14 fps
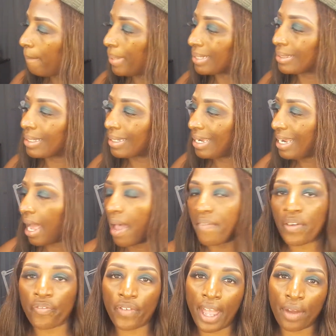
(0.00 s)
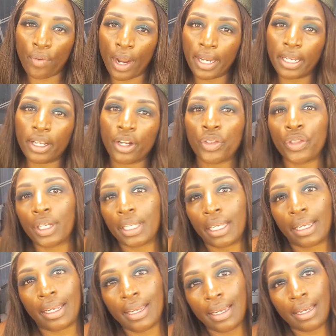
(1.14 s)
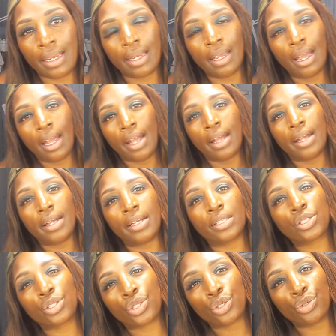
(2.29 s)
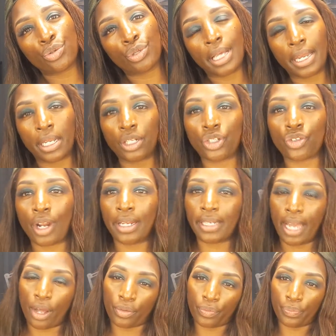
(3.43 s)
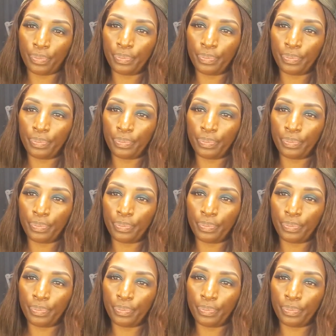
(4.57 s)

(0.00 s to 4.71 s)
But the key, I have a fan right here, the key is to let it dry down.